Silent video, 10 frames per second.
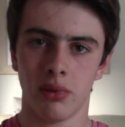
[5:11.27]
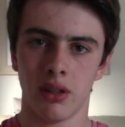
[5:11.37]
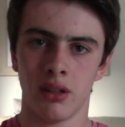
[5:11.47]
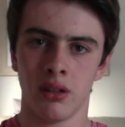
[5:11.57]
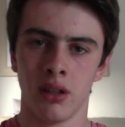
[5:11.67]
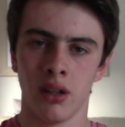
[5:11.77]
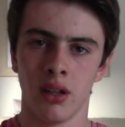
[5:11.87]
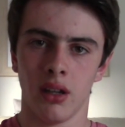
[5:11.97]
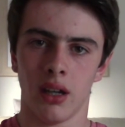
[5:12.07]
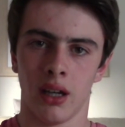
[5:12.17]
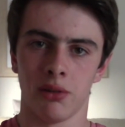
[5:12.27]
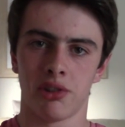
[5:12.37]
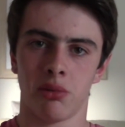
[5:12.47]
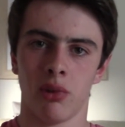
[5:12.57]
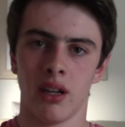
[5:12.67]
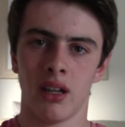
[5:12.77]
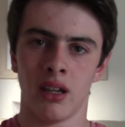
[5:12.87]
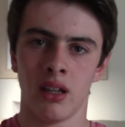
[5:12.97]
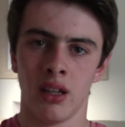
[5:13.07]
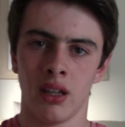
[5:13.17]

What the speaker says: and elsewhere,